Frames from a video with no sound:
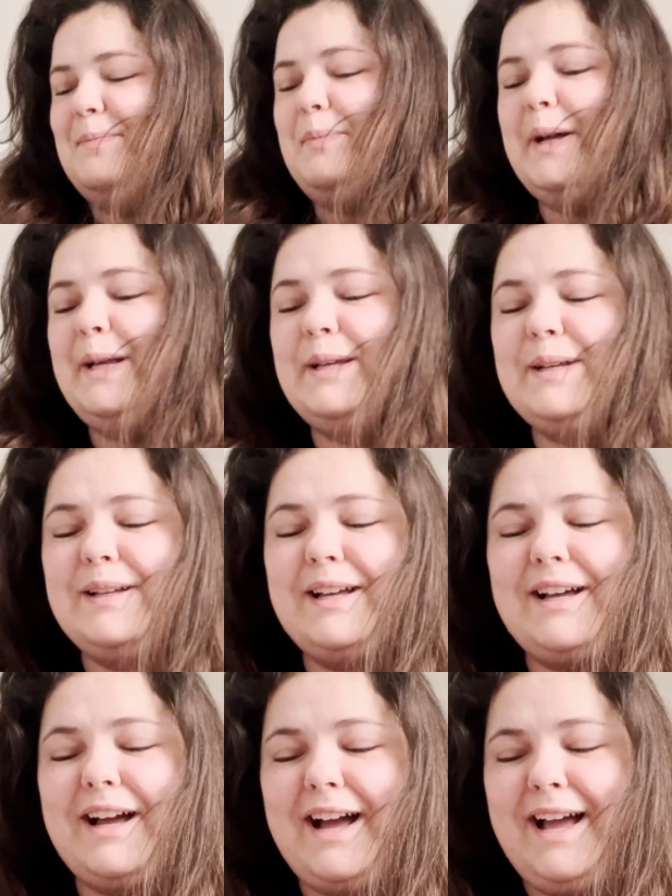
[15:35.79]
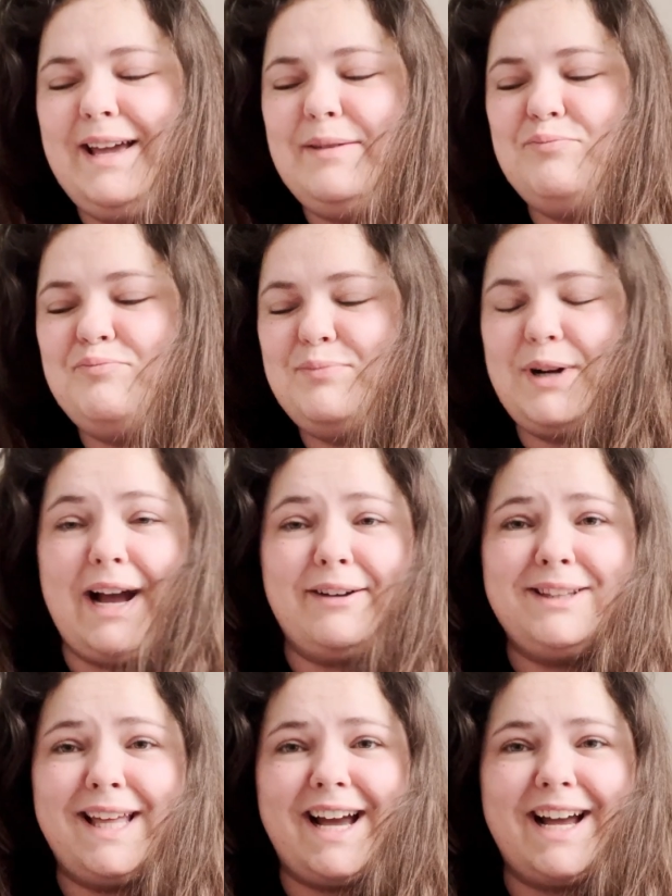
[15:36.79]
But I'm
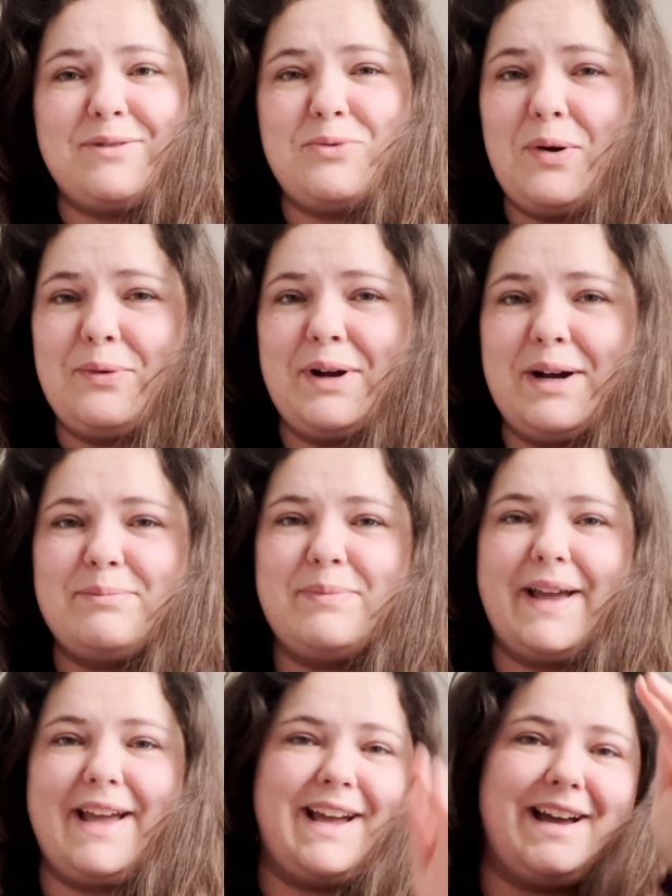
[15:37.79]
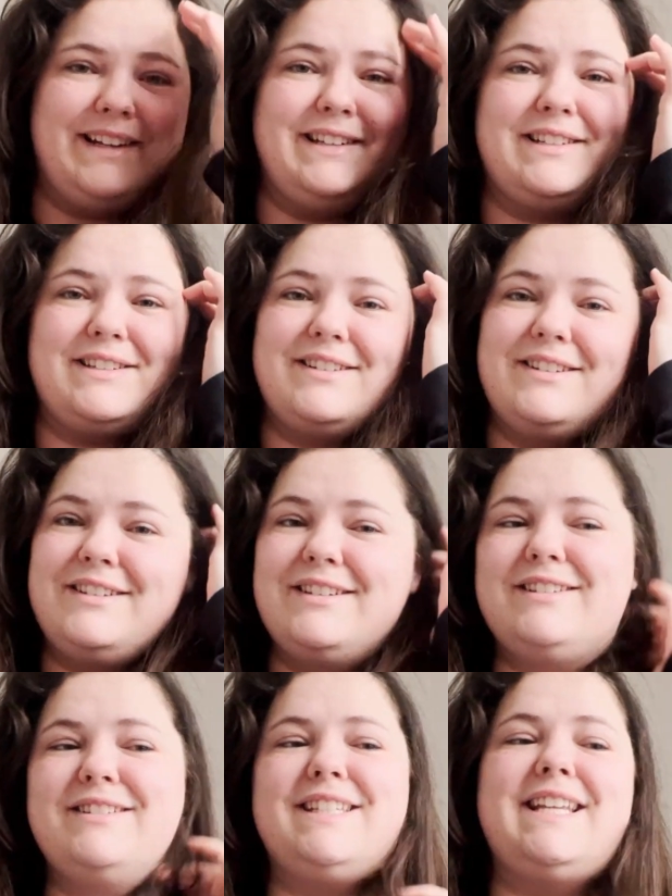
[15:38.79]
proud that I woke up and
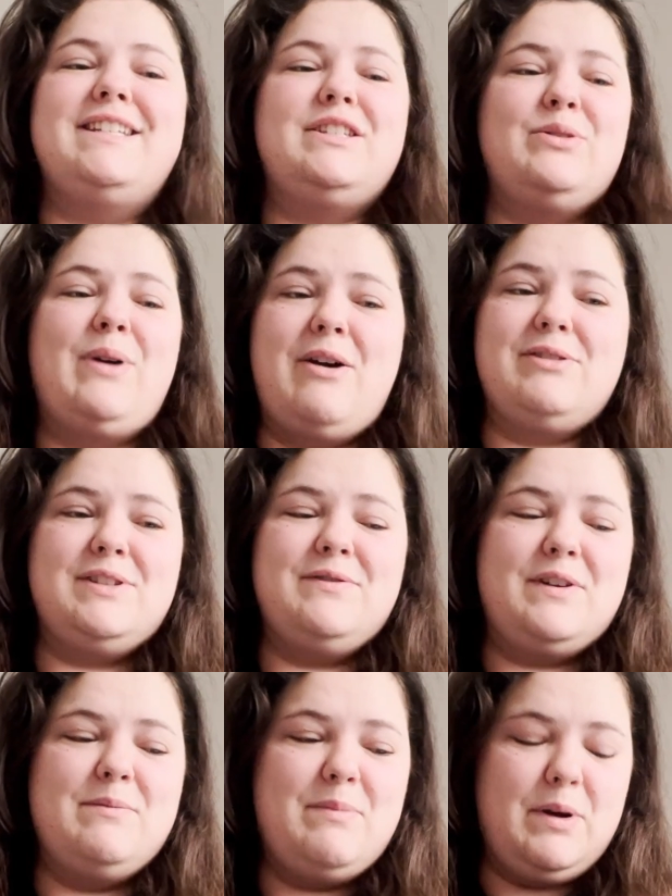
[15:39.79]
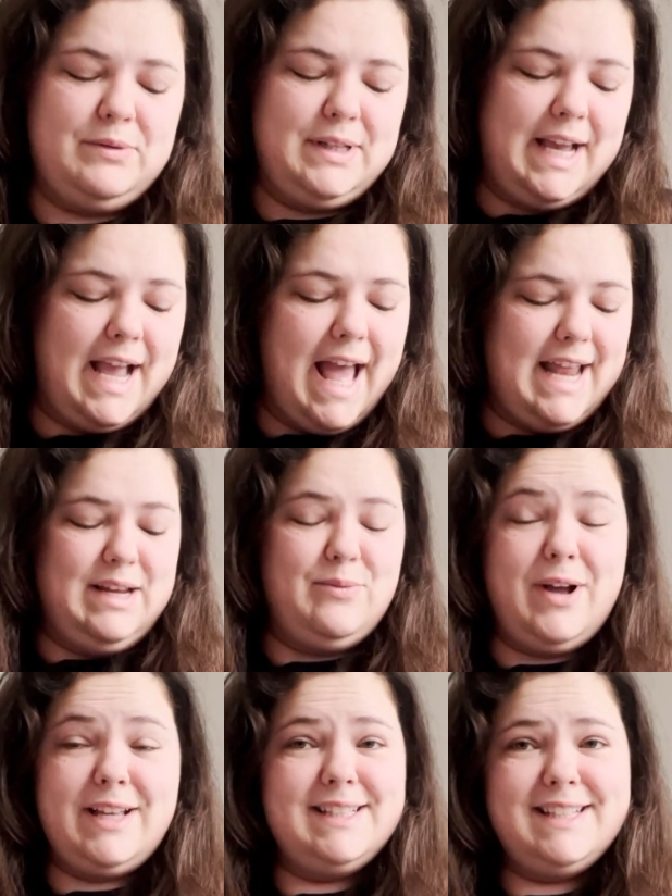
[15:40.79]
did 2 hours of composing
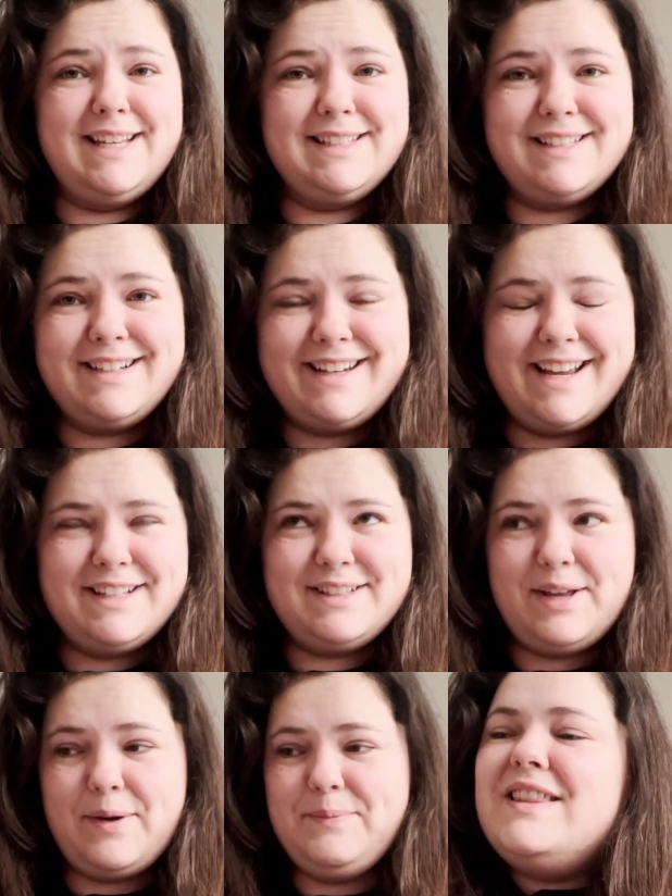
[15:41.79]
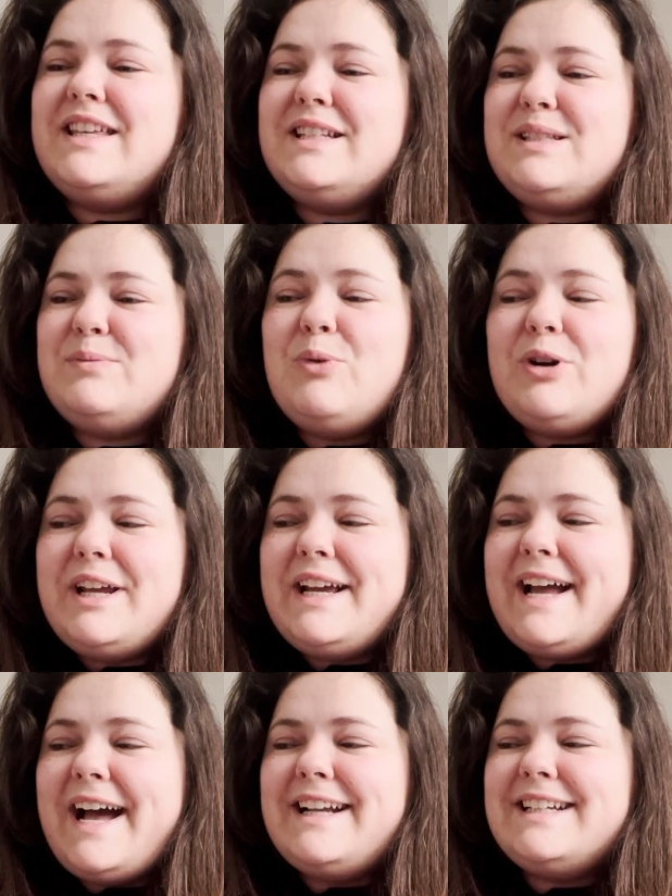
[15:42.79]
anyways yesterday. So this morning
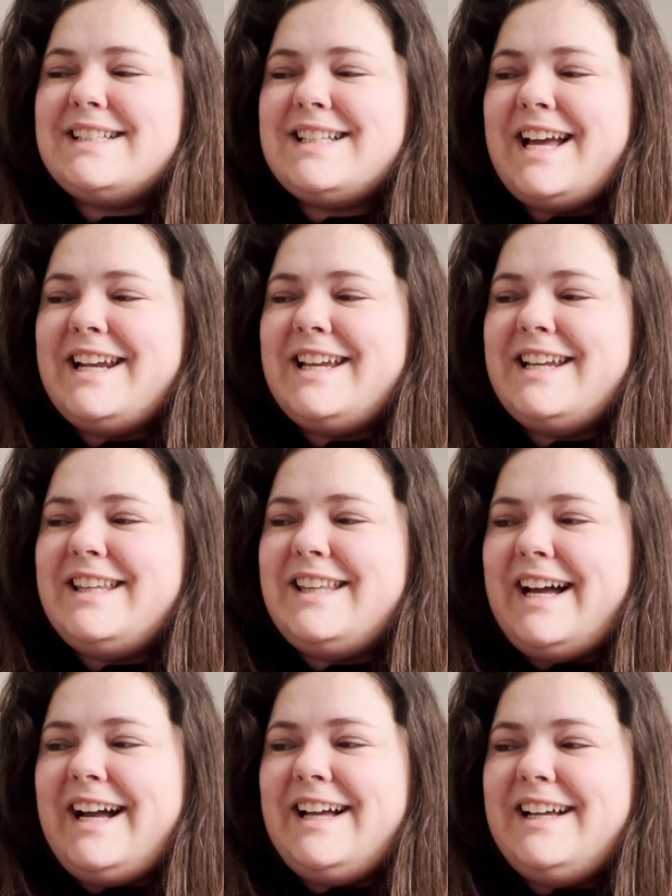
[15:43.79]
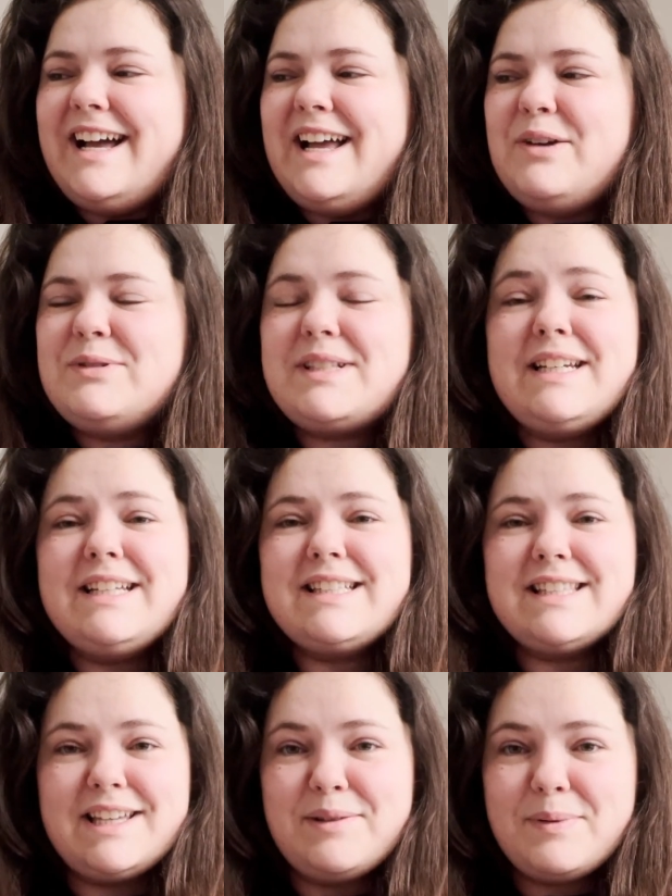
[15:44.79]
I decided that I was gonna
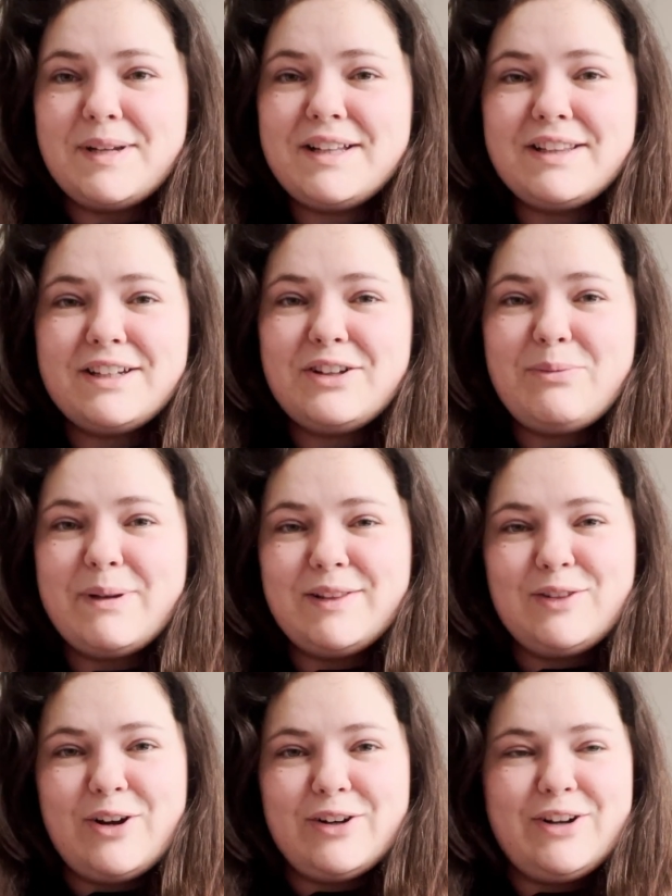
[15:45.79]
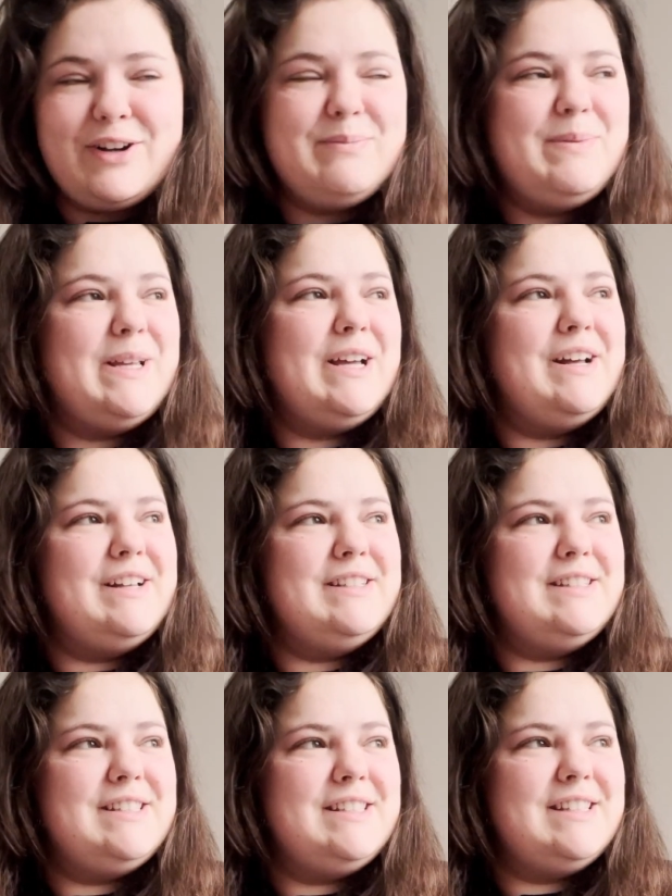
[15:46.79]
sleep in a little bit longer
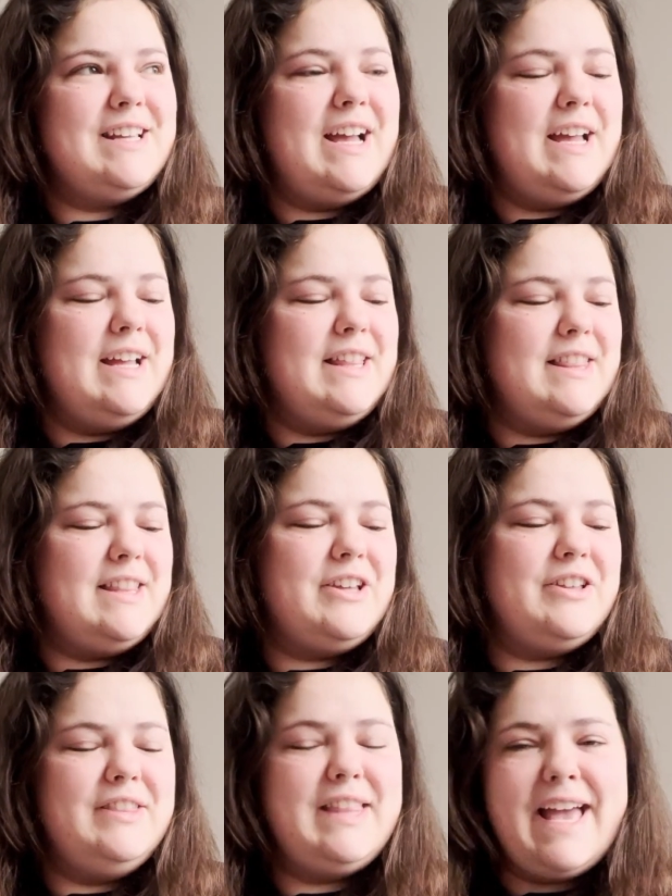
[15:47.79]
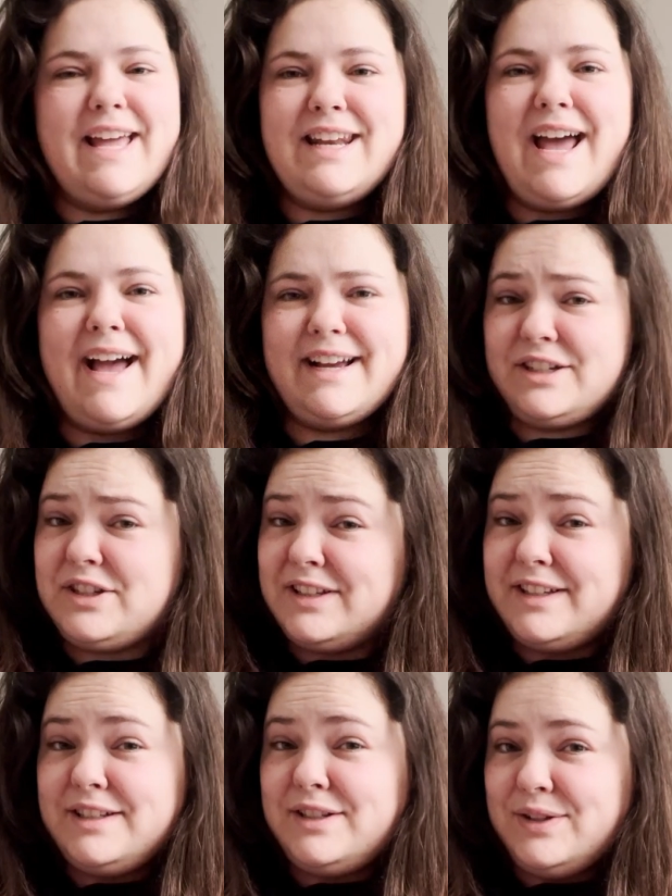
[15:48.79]
because I could then
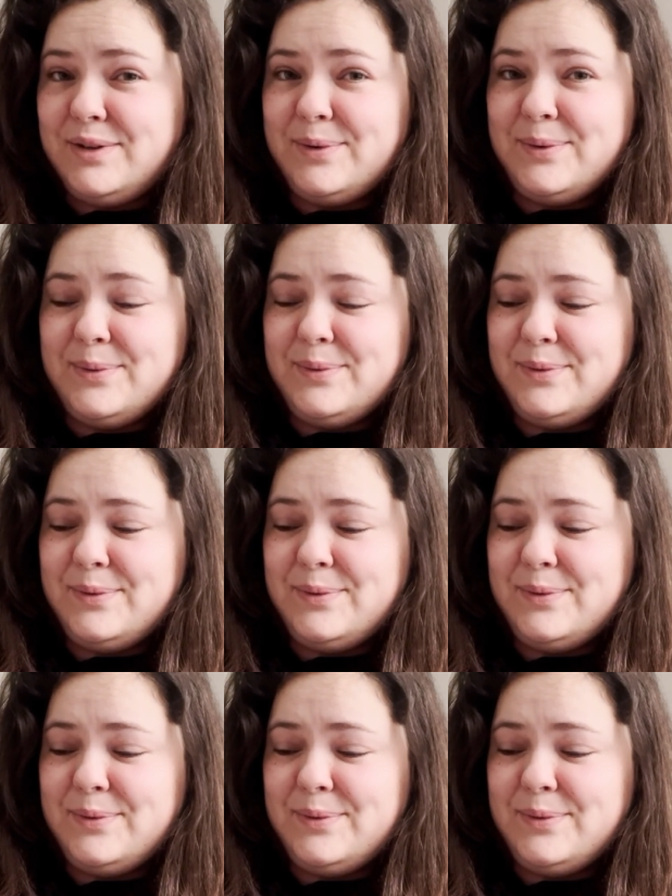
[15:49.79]
actually do,